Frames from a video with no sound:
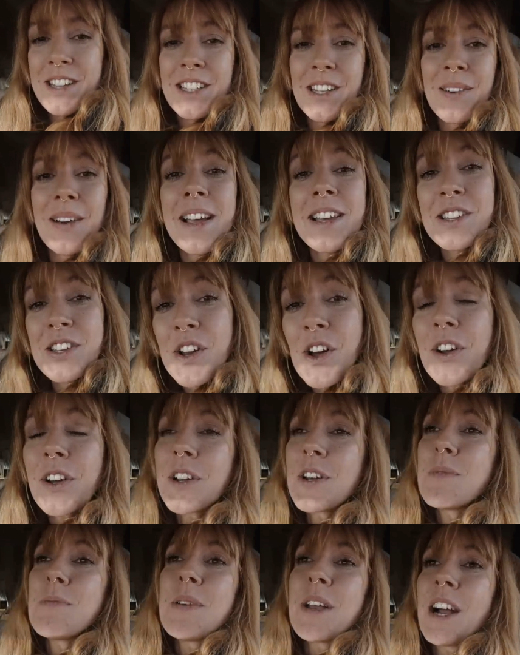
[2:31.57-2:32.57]
So it's not
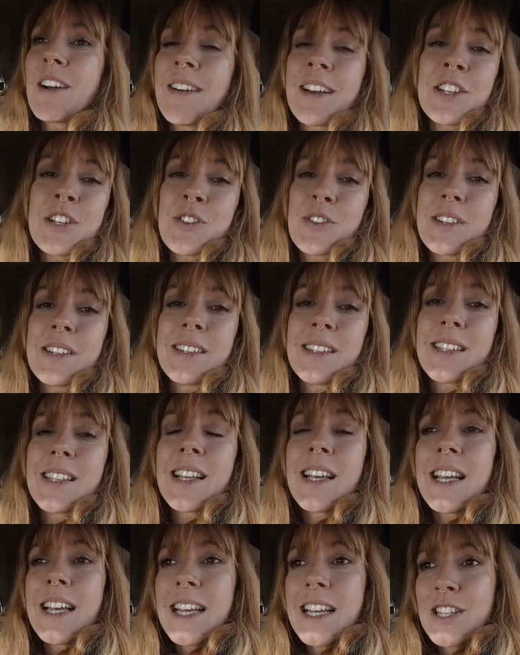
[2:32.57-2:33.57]
going to be our entrance
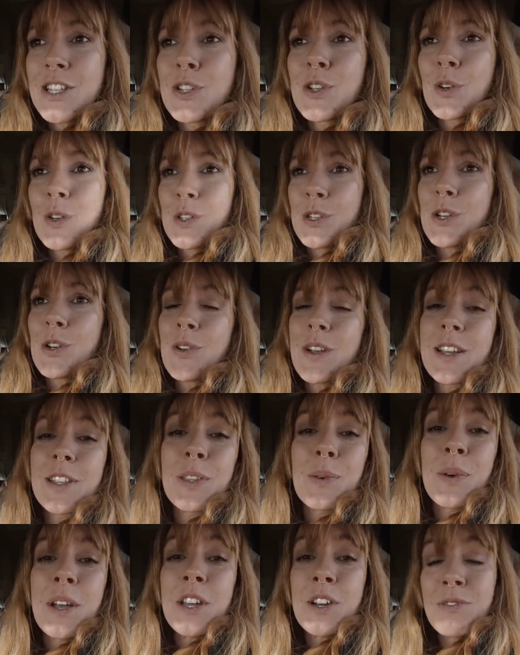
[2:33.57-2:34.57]
into Dawson Creek
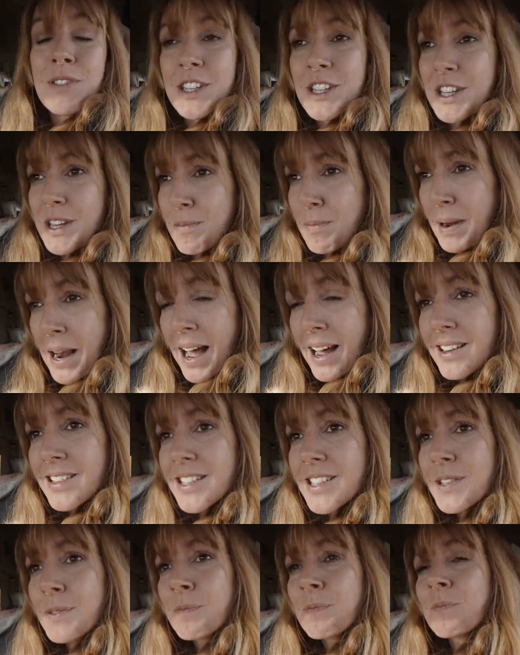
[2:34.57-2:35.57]
that we had originally
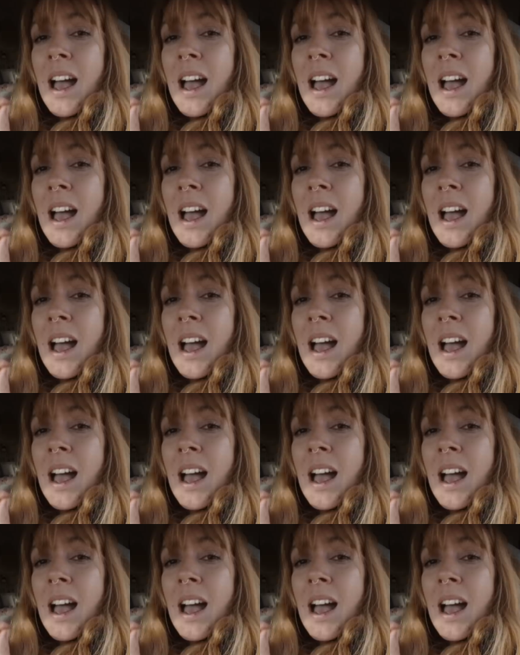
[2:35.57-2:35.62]
planned.